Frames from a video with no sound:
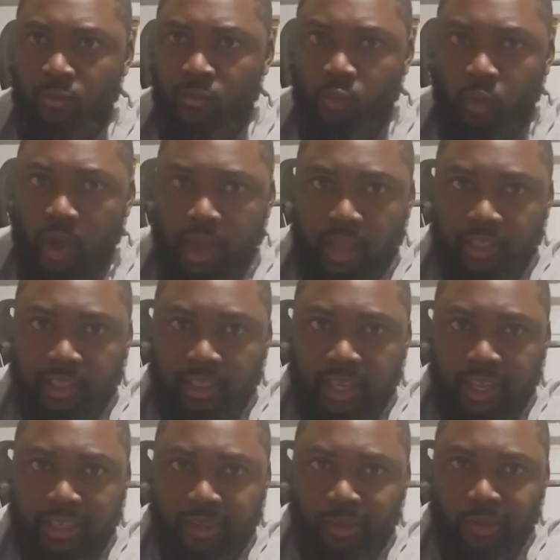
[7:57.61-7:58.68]
Why did I
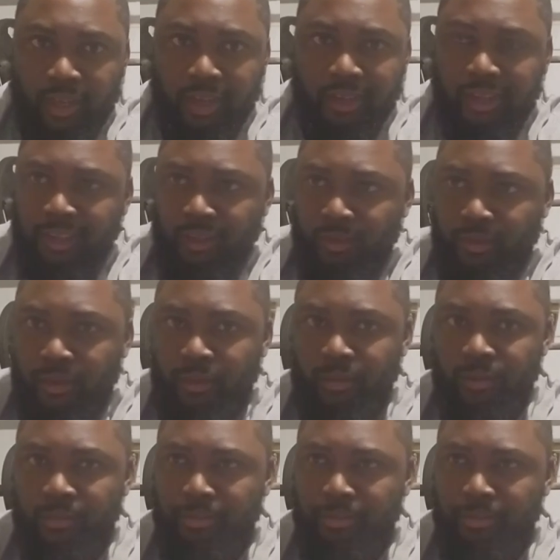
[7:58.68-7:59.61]
know that? I don't know.